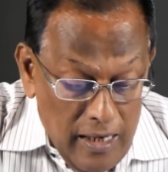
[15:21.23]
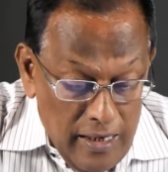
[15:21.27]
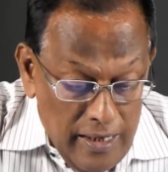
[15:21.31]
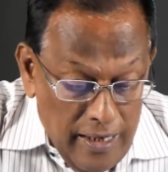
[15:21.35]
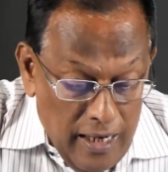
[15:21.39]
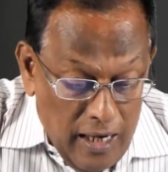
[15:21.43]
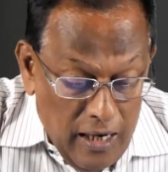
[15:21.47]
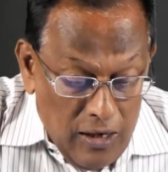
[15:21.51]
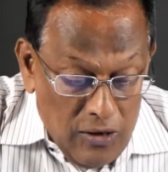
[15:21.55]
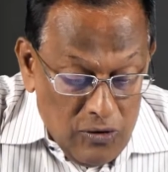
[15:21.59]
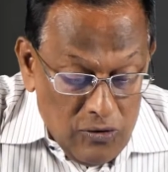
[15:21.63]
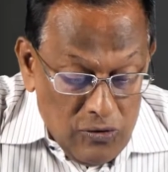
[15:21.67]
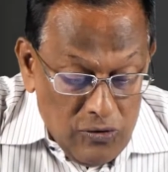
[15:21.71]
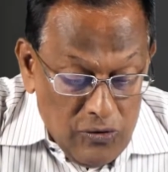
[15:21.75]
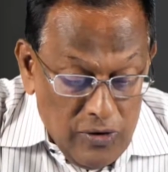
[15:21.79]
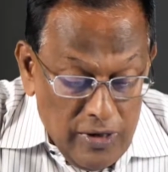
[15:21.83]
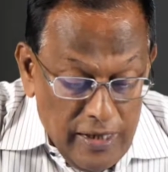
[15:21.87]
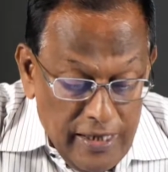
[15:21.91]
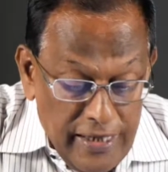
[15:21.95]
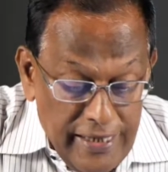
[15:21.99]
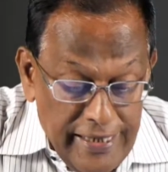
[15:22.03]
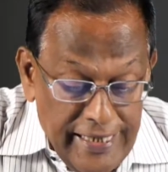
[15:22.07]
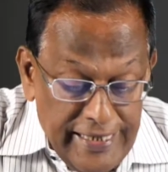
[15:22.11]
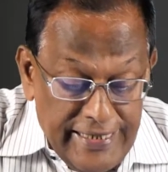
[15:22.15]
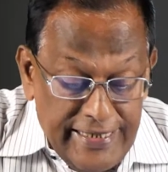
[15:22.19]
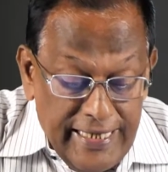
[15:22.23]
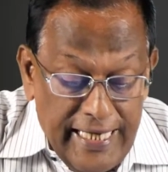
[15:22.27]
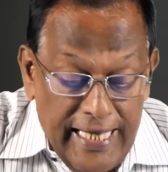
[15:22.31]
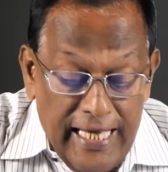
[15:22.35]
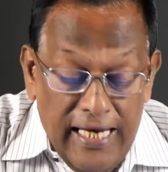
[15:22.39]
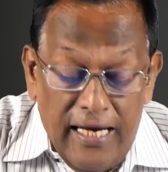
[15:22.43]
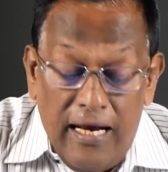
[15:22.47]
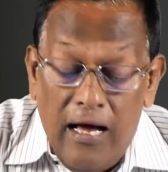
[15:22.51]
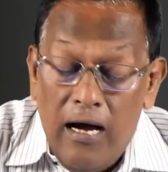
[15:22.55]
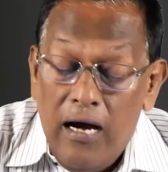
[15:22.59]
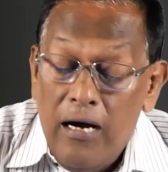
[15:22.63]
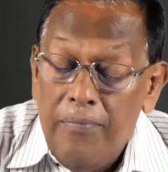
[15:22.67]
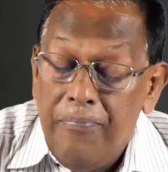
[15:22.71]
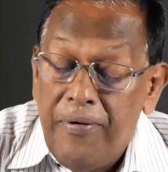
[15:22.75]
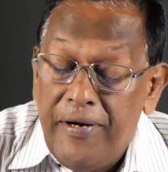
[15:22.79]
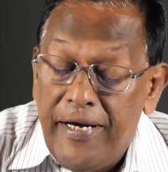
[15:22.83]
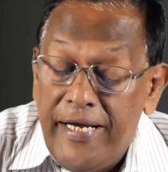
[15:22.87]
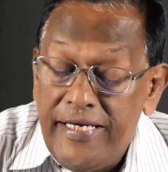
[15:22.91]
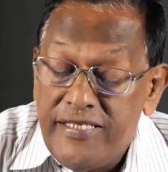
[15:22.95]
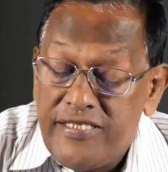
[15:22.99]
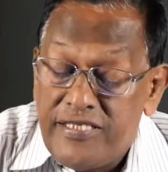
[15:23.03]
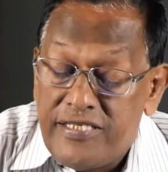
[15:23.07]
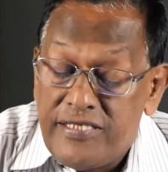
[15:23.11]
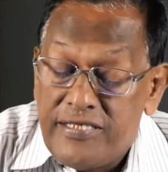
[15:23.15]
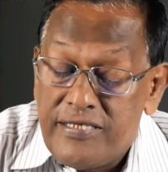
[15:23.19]
Now, it
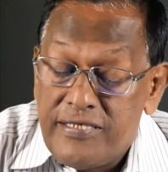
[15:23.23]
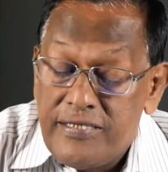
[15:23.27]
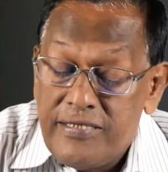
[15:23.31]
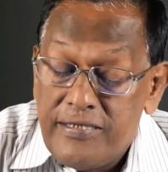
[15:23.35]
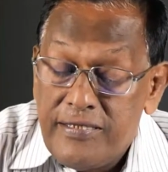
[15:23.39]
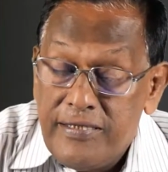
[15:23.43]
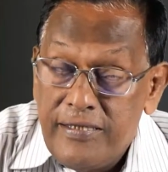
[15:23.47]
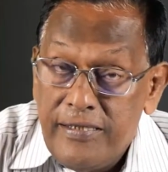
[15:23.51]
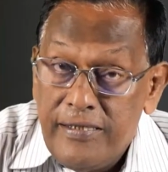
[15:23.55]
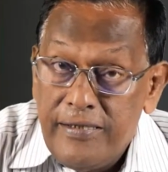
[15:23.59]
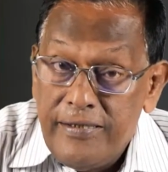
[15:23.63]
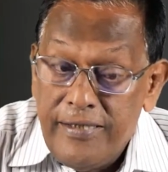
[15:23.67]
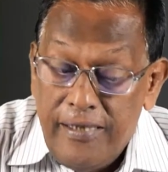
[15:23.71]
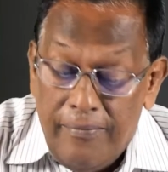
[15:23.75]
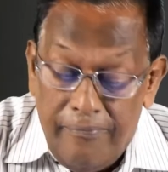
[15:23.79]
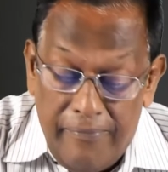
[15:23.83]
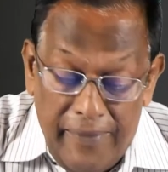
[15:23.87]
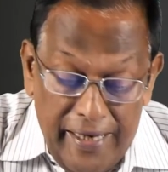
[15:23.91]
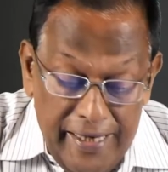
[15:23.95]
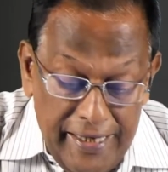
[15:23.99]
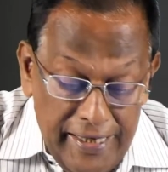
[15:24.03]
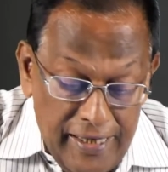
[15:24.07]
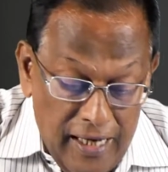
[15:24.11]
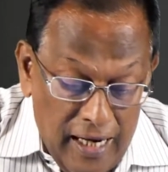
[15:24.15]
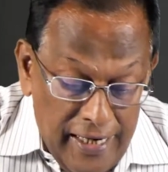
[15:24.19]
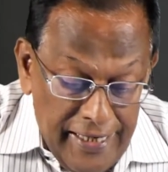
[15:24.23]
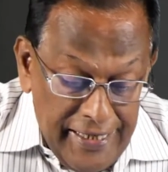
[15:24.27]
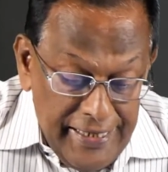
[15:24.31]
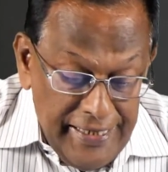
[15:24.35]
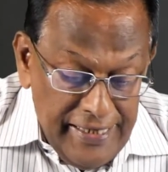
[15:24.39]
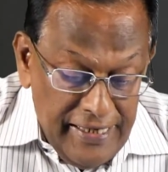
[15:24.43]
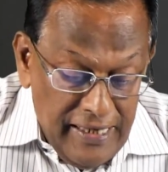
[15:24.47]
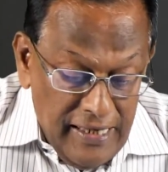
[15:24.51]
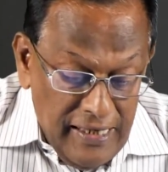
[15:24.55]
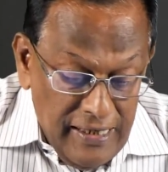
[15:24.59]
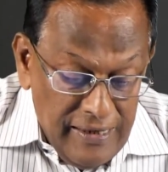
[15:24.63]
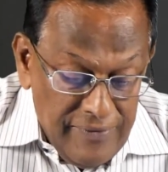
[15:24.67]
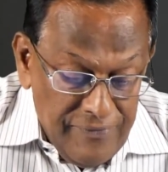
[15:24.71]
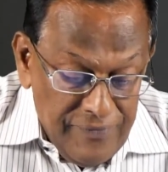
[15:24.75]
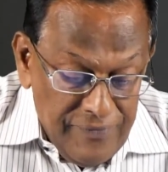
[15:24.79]
elaborates the main idea